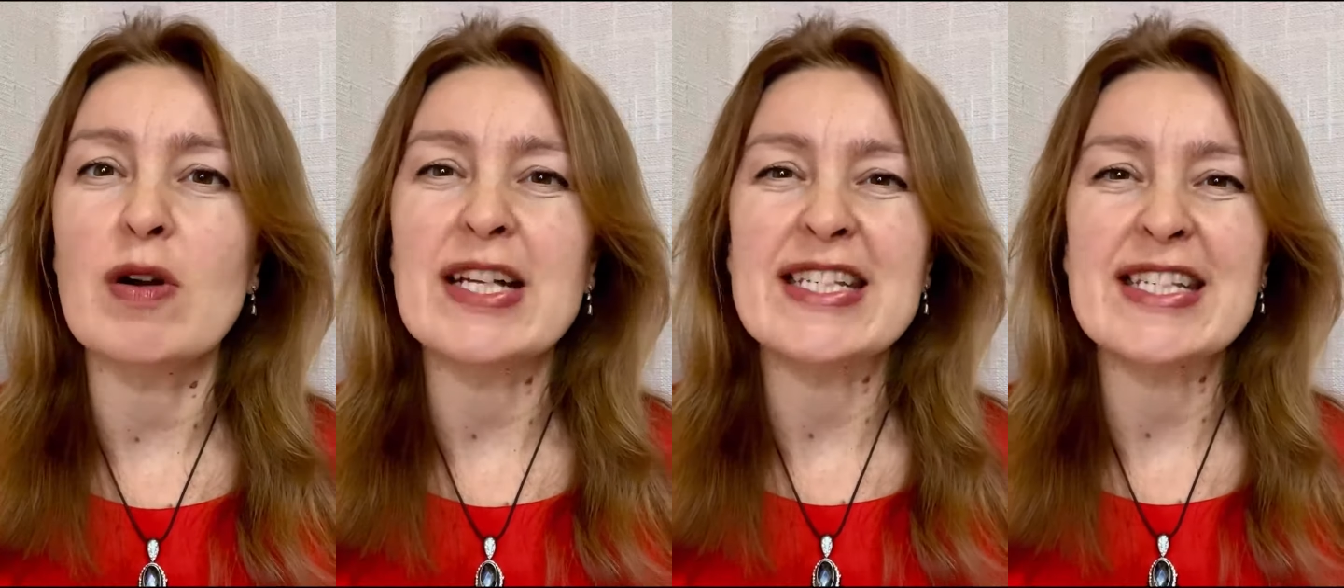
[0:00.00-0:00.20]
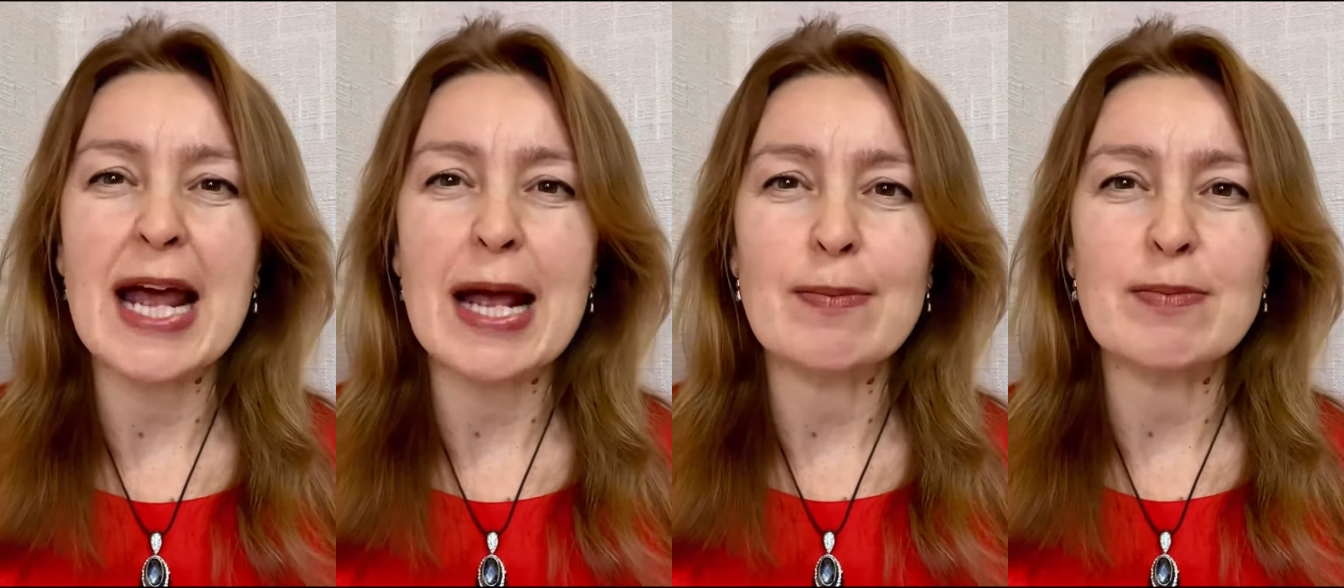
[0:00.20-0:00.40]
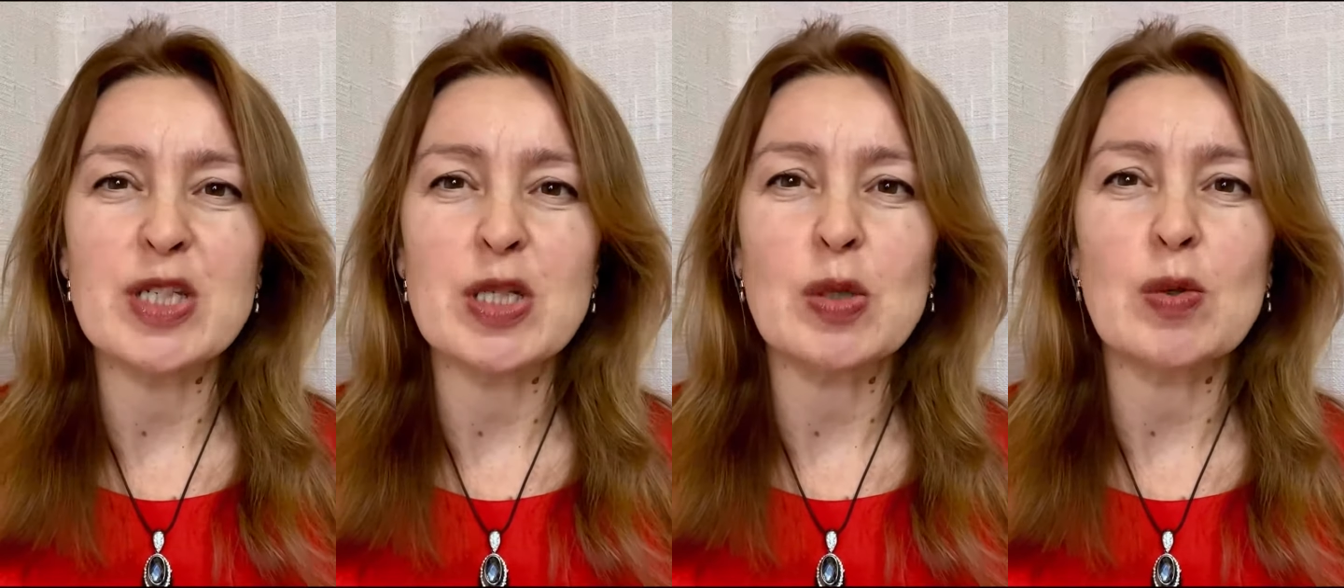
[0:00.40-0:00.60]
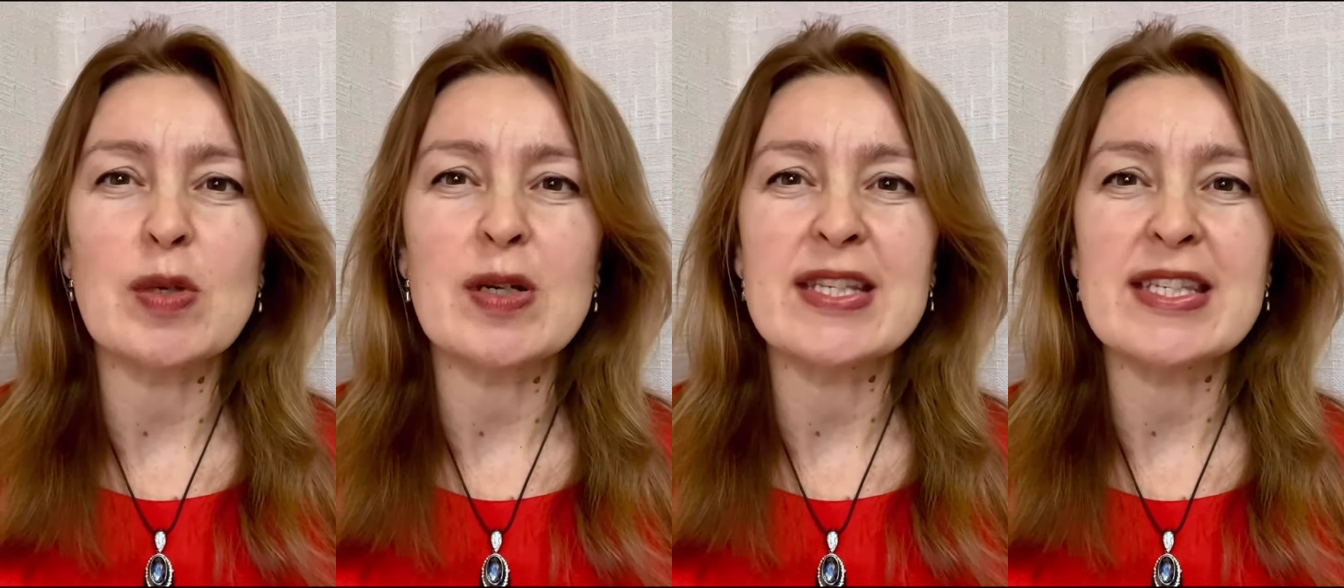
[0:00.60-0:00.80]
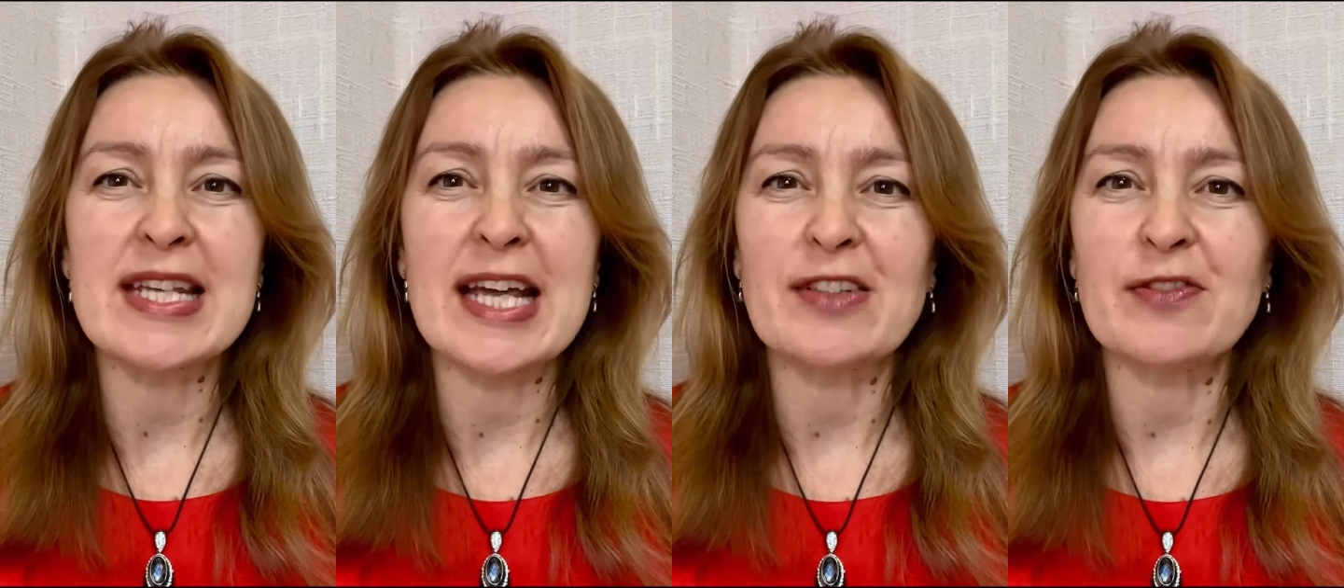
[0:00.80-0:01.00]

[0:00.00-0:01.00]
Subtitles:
Samsung Z